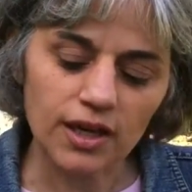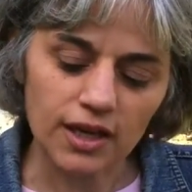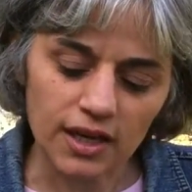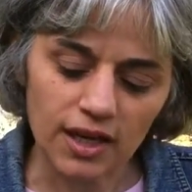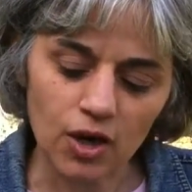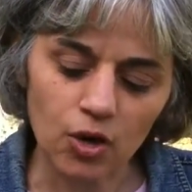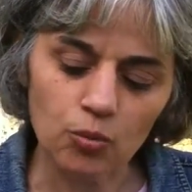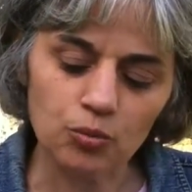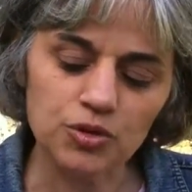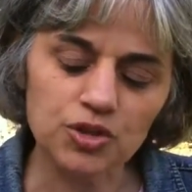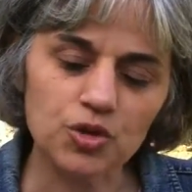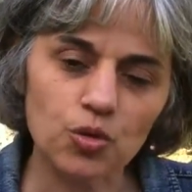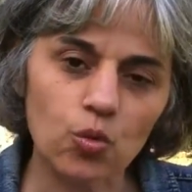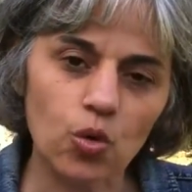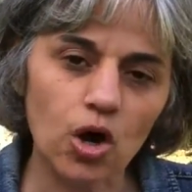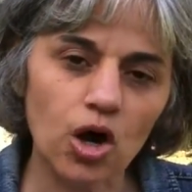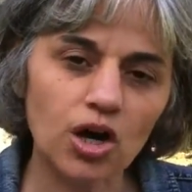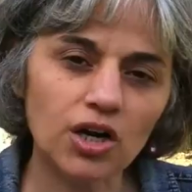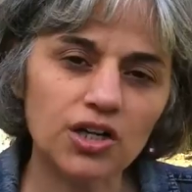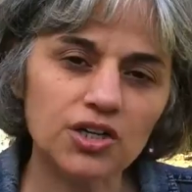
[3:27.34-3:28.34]
and help me to
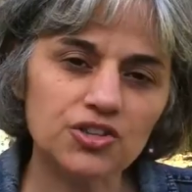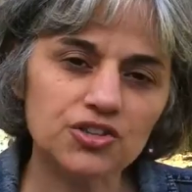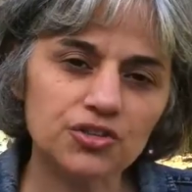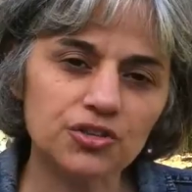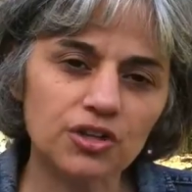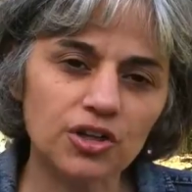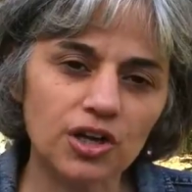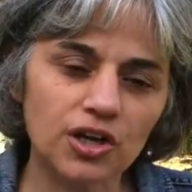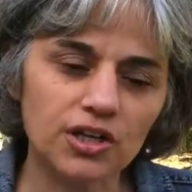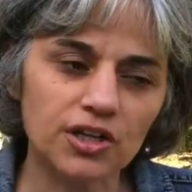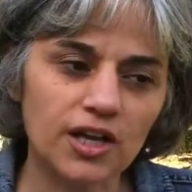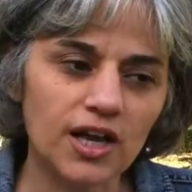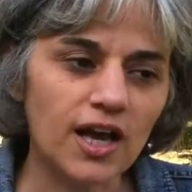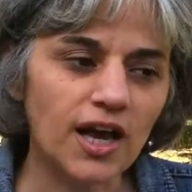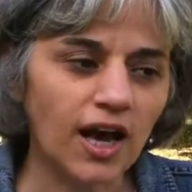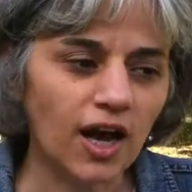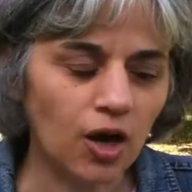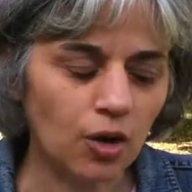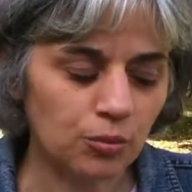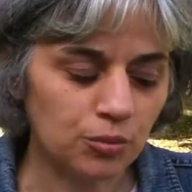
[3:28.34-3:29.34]
walk in your light.
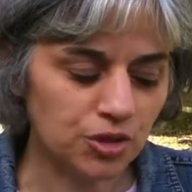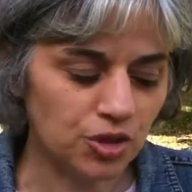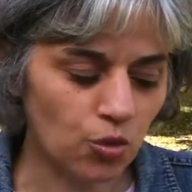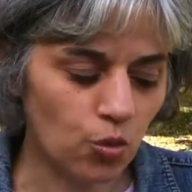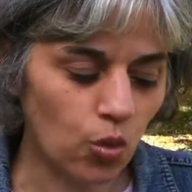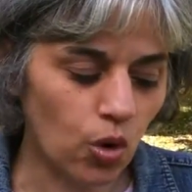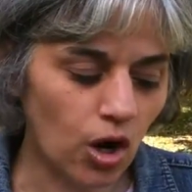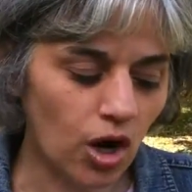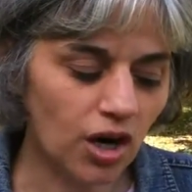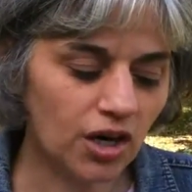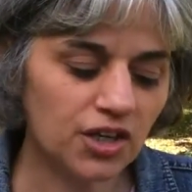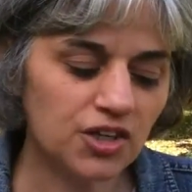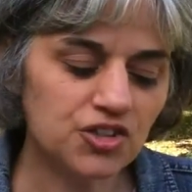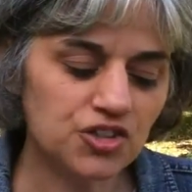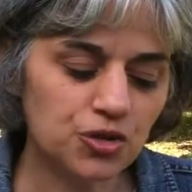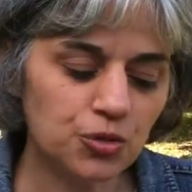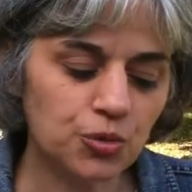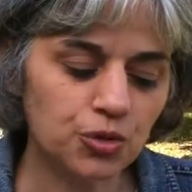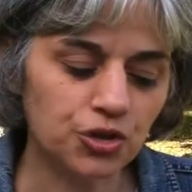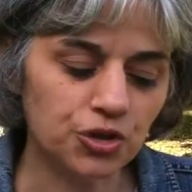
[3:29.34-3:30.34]
Help me to walk
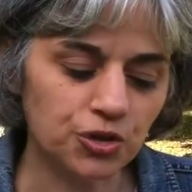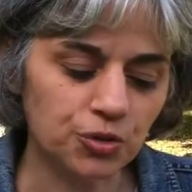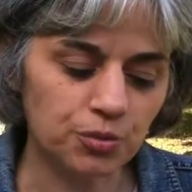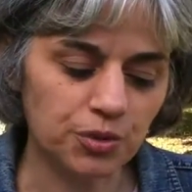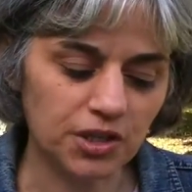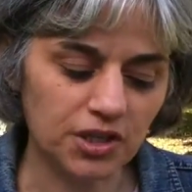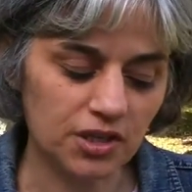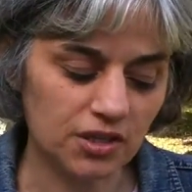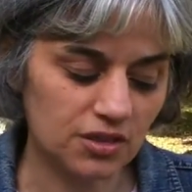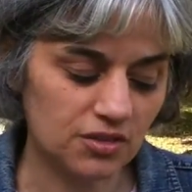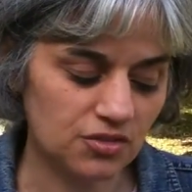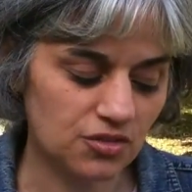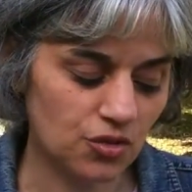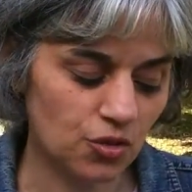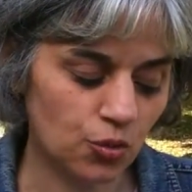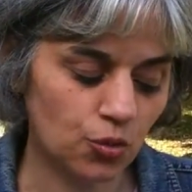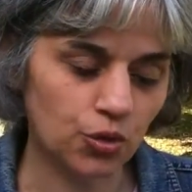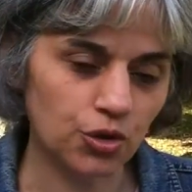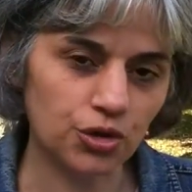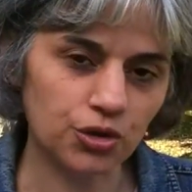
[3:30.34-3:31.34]
in your word, because
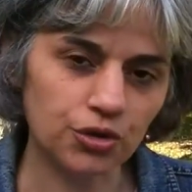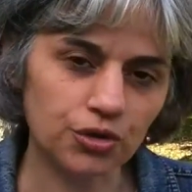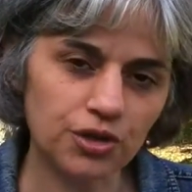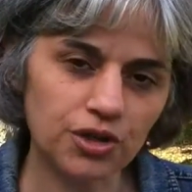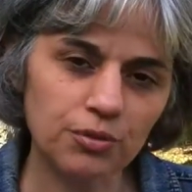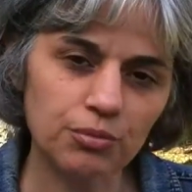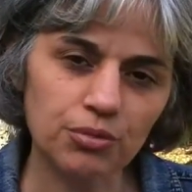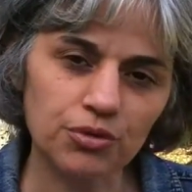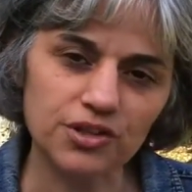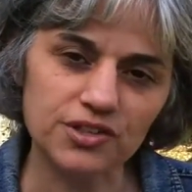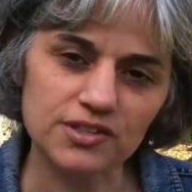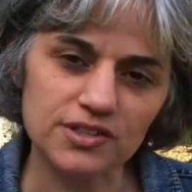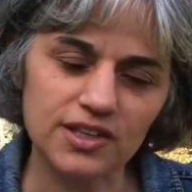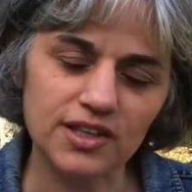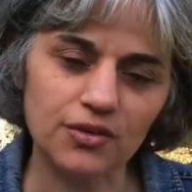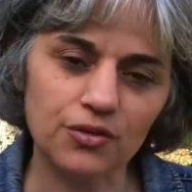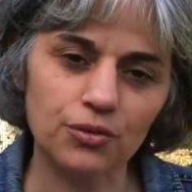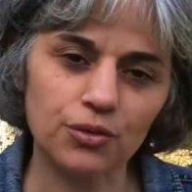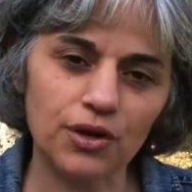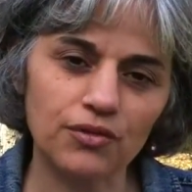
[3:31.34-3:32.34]
the word brings
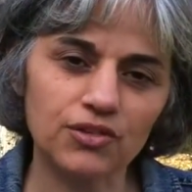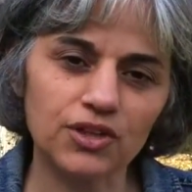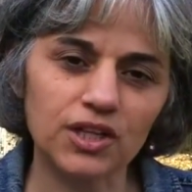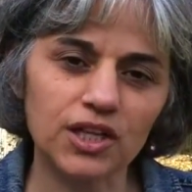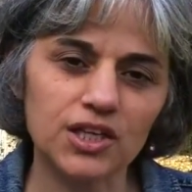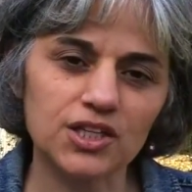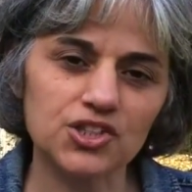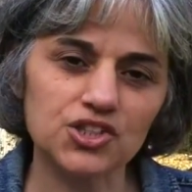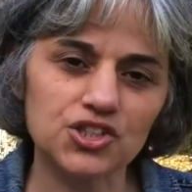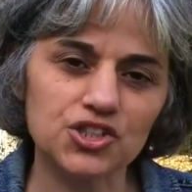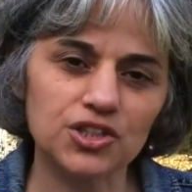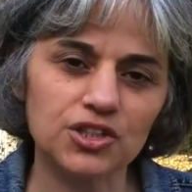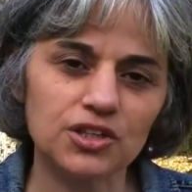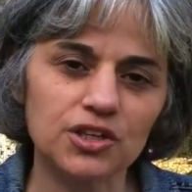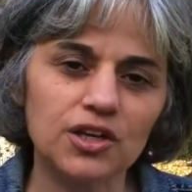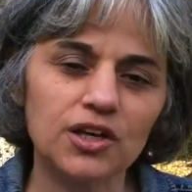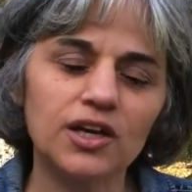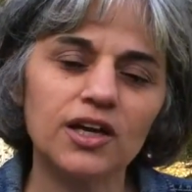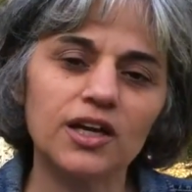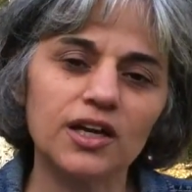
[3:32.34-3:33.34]
revelation
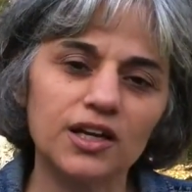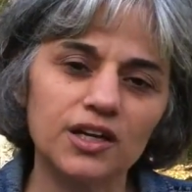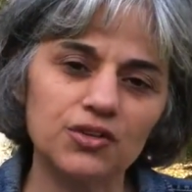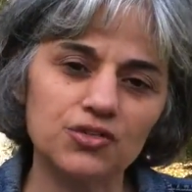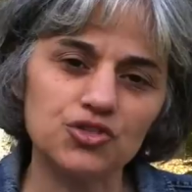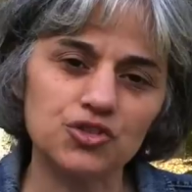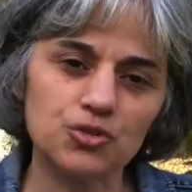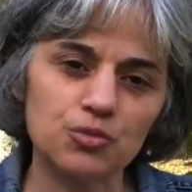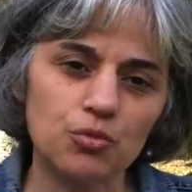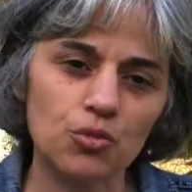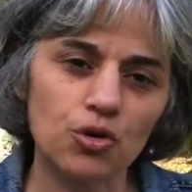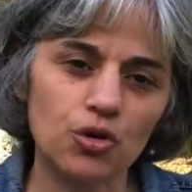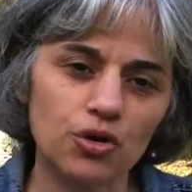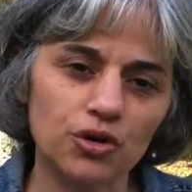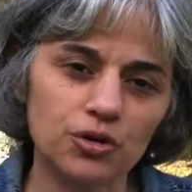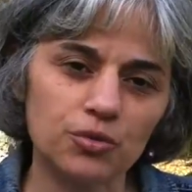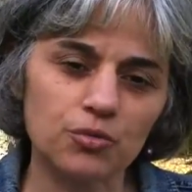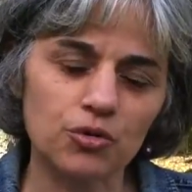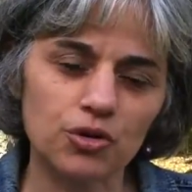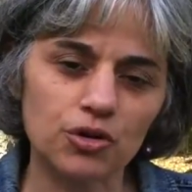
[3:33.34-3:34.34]
and gives you
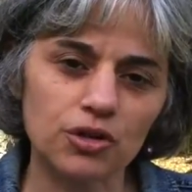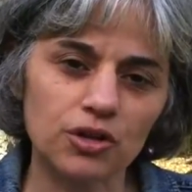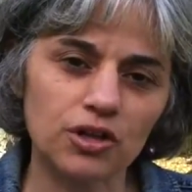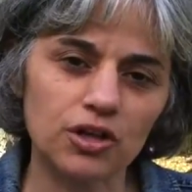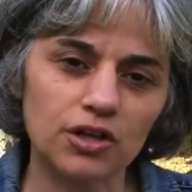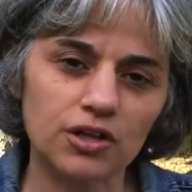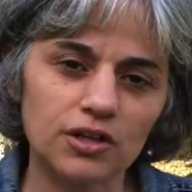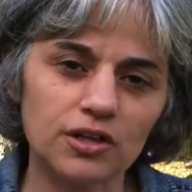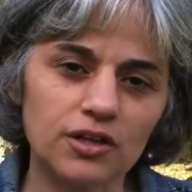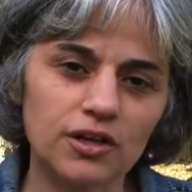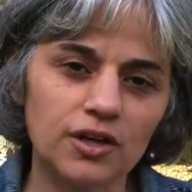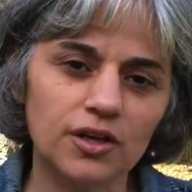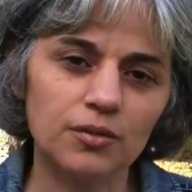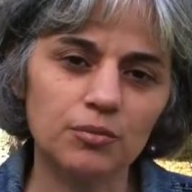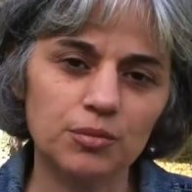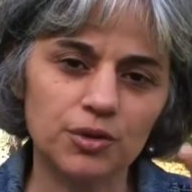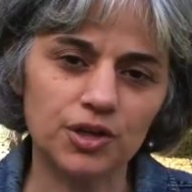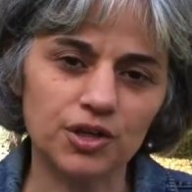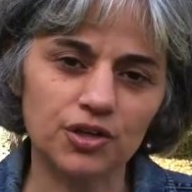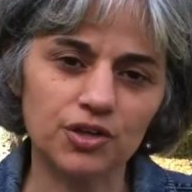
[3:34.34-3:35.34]
more and more light.
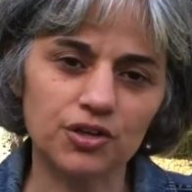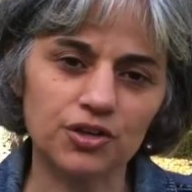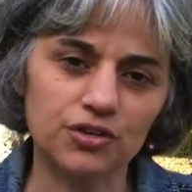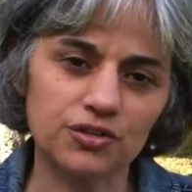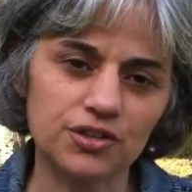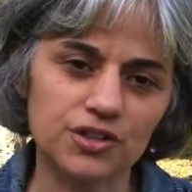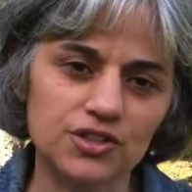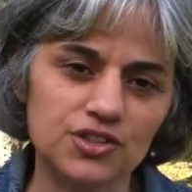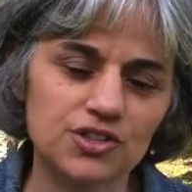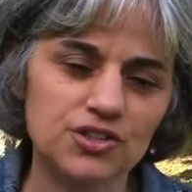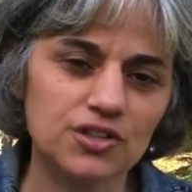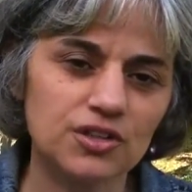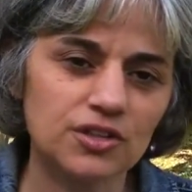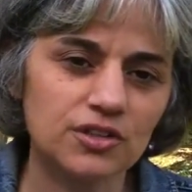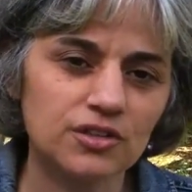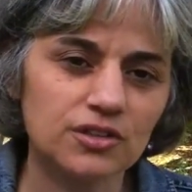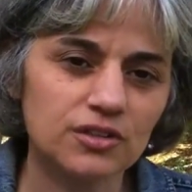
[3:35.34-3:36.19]
Be encouraged.